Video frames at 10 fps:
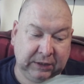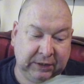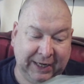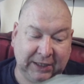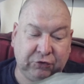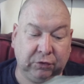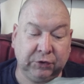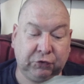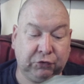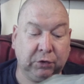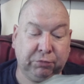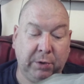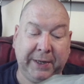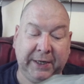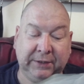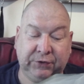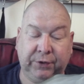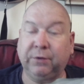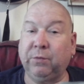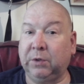Dextrose stroke brew enhancer
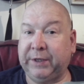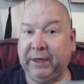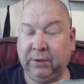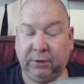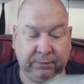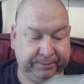1 kilo.